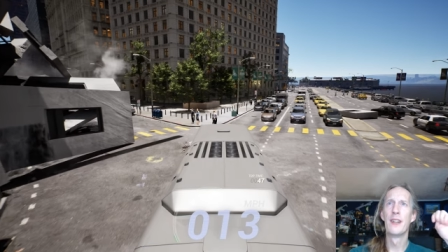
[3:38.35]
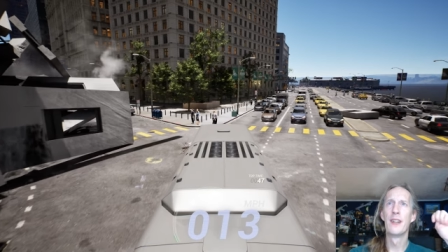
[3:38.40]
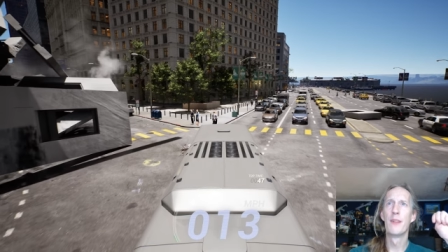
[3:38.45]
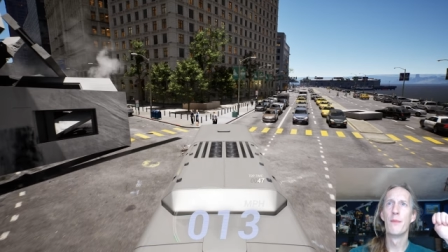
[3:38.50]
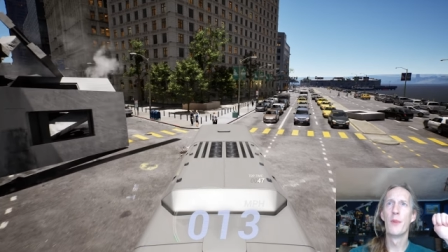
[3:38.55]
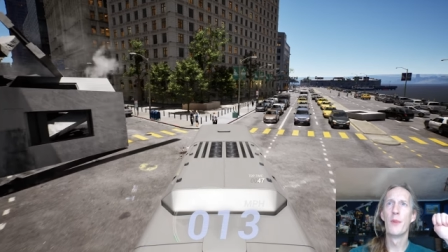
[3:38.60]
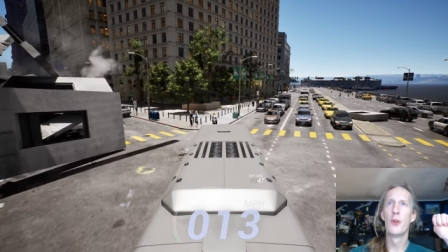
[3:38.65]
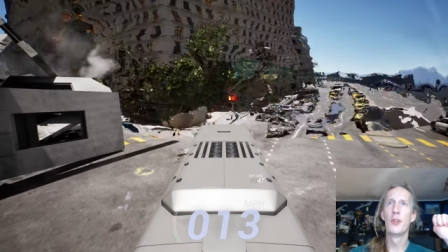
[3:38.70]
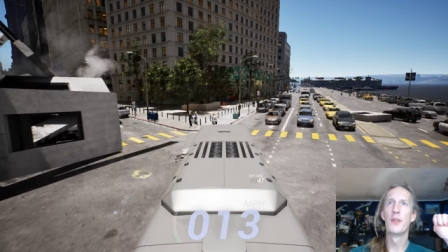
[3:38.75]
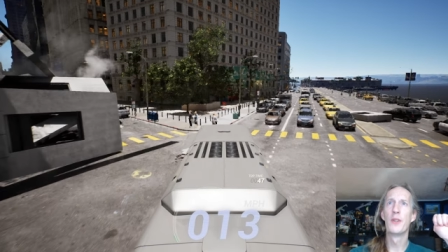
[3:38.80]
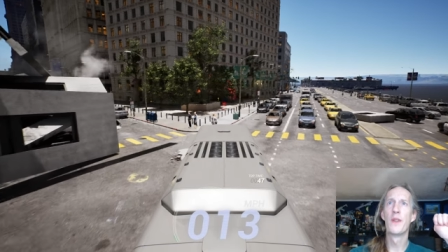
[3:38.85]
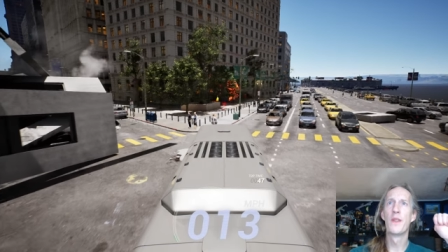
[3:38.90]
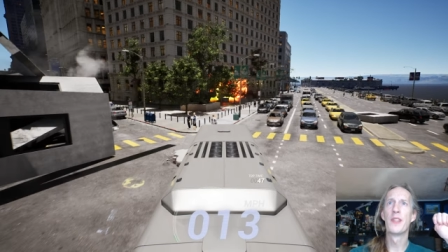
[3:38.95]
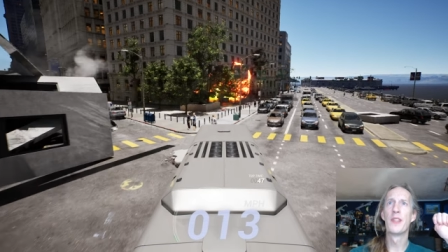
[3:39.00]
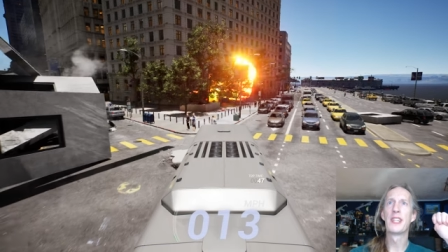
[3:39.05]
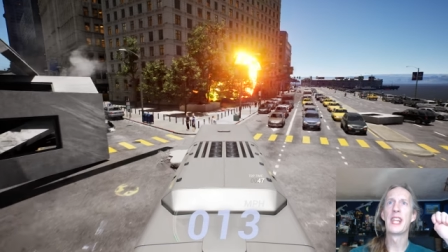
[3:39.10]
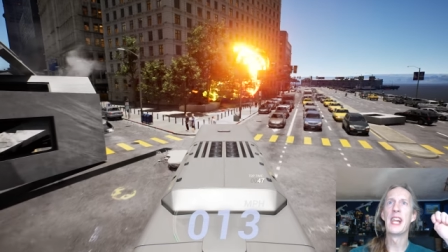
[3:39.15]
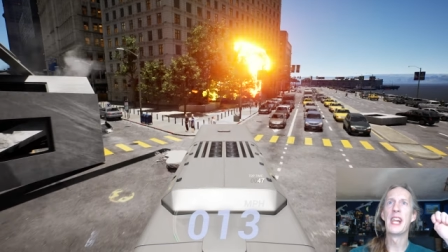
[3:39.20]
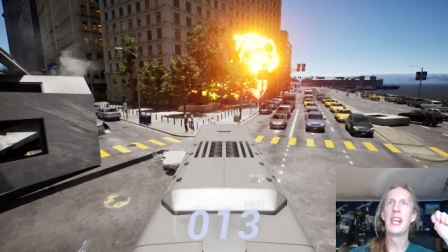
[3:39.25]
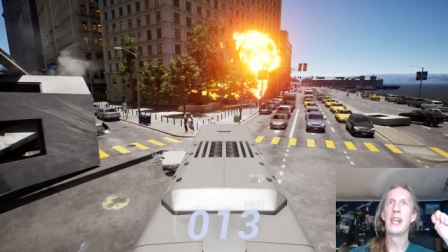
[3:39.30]
motive of the
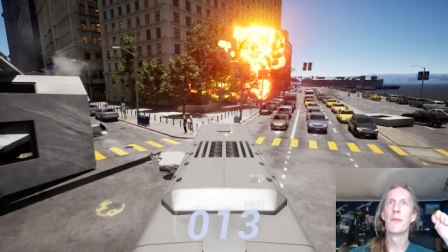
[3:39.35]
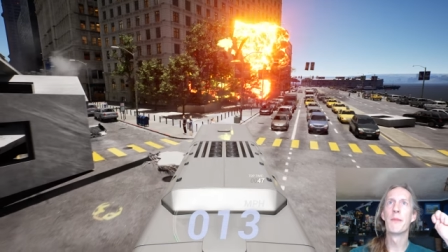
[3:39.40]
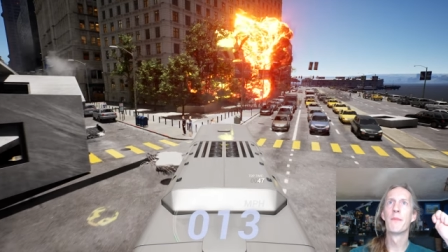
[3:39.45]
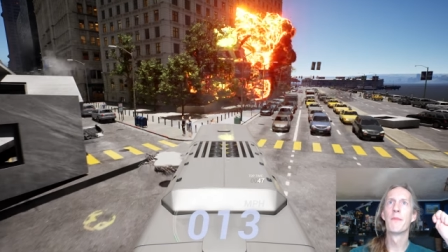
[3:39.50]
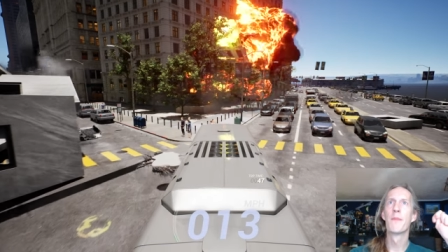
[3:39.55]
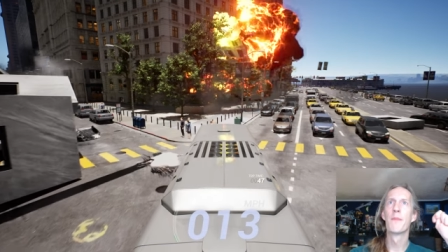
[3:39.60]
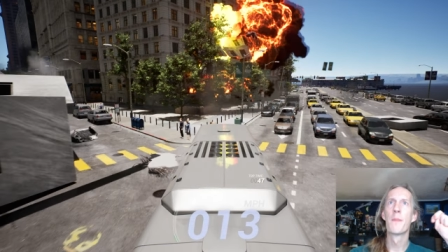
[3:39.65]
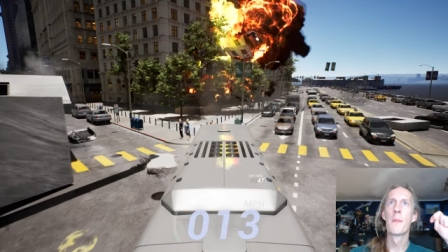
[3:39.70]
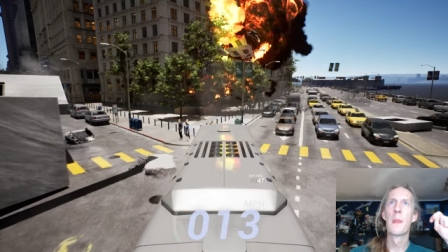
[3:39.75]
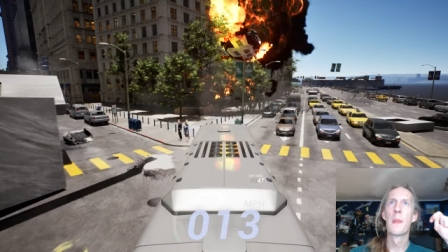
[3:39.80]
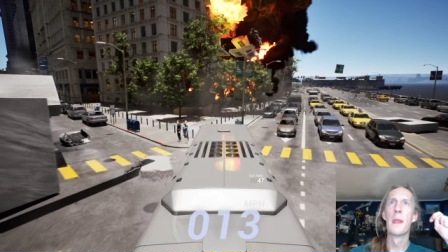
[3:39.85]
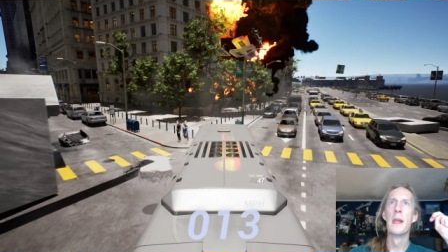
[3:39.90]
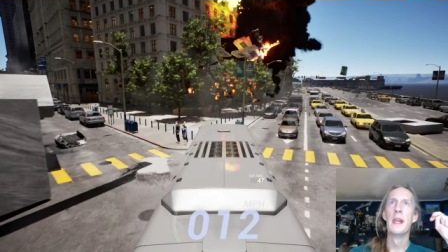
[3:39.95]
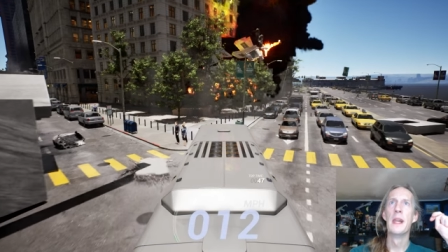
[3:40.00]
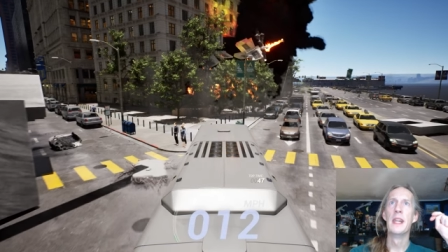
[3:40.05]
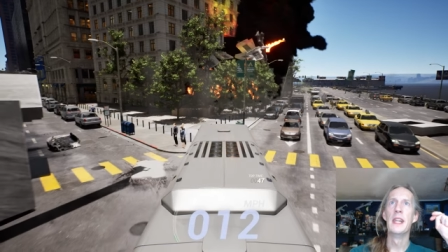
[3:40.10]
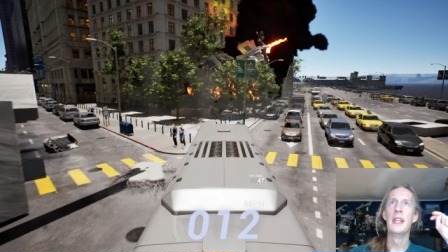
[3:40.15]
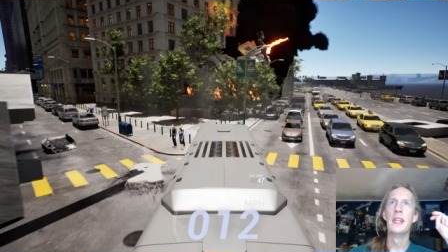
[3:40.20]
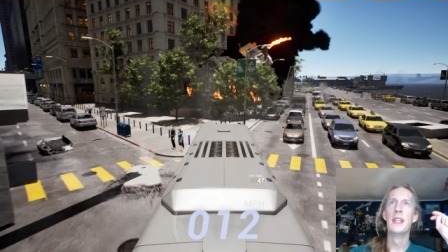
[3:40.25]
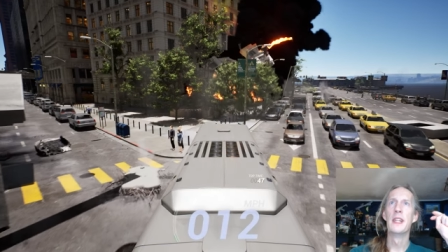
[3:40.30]
game
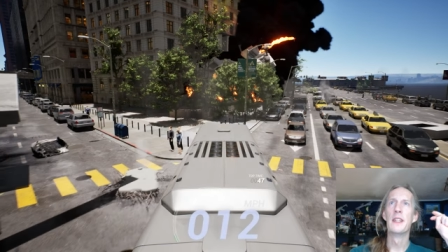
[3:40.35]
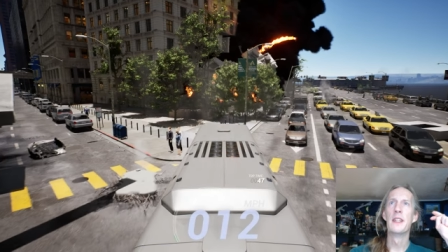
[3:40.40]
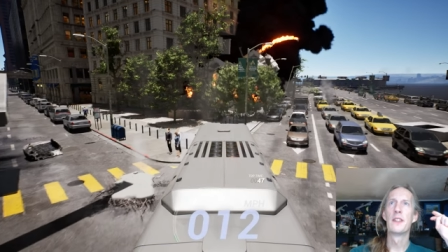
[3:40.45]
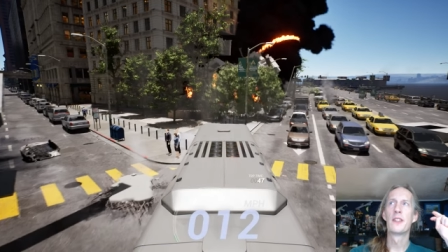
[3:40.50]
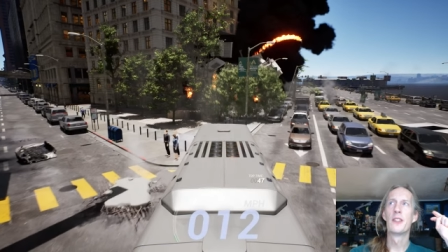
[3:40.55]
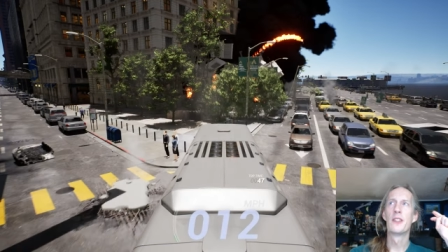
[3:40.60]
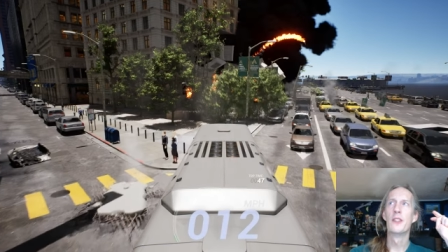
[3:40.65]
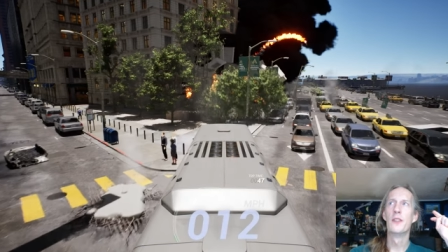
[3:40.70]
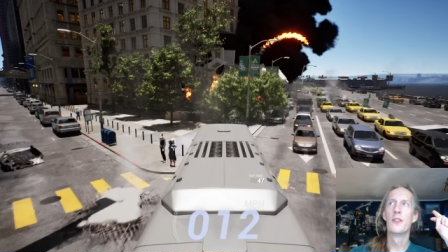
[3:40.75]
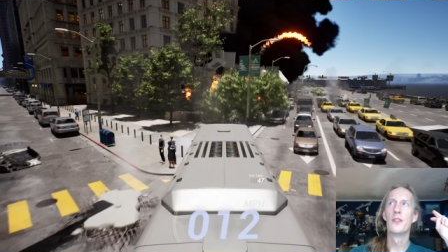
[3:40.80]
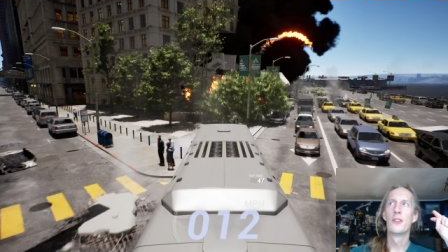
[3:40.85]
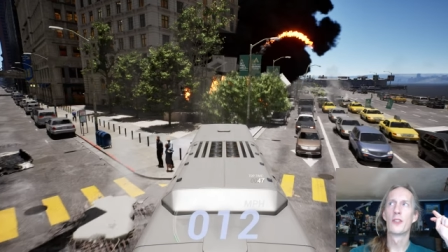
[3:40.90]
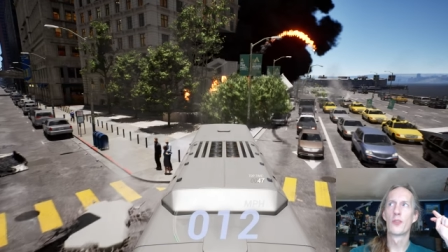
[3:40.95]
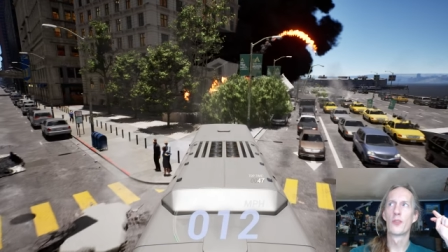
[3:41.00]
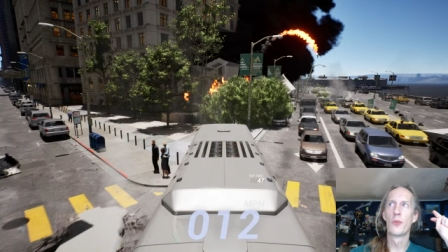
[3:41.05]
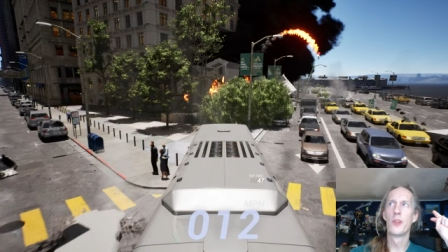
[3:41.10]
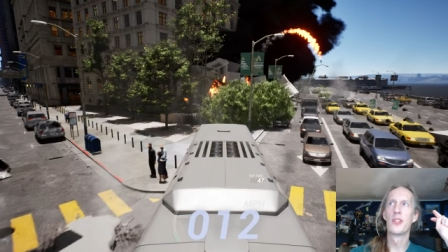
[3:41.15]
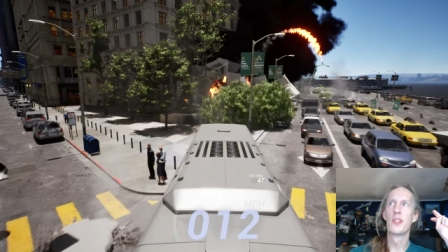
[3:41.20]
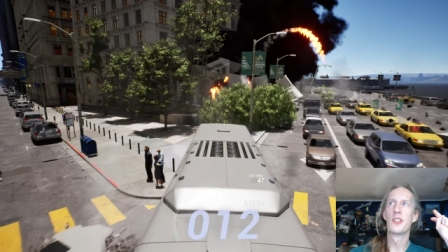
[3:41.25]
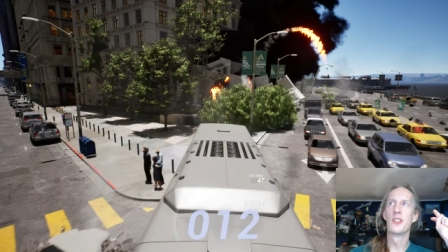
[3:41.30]
is to
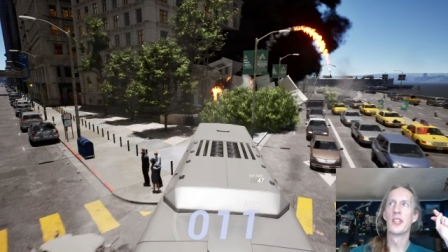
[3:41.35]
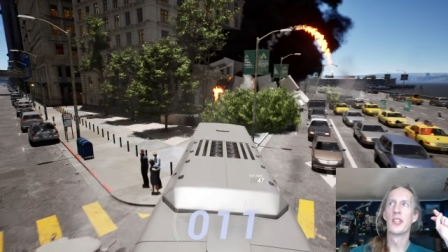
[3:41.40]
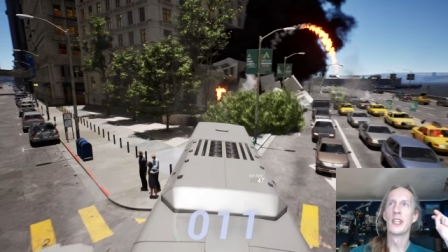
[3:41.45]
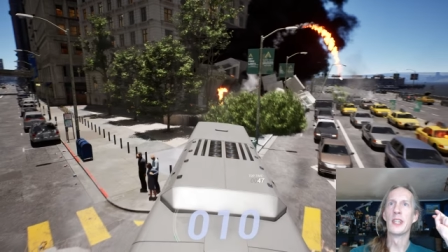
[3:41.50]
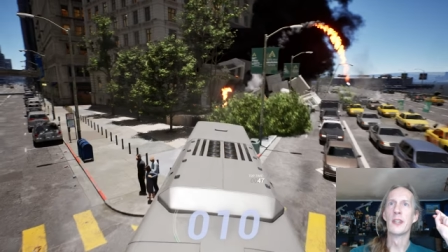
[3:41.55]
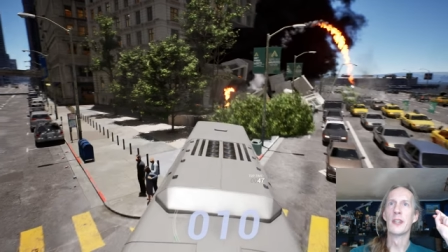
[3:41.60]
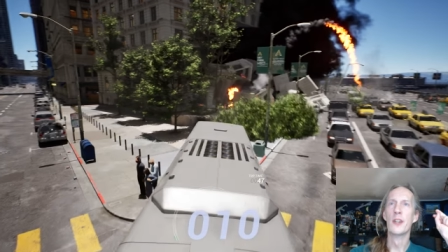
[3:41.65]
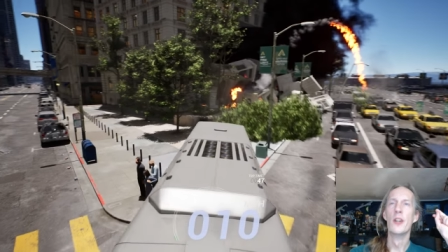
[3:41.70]
destroy the city.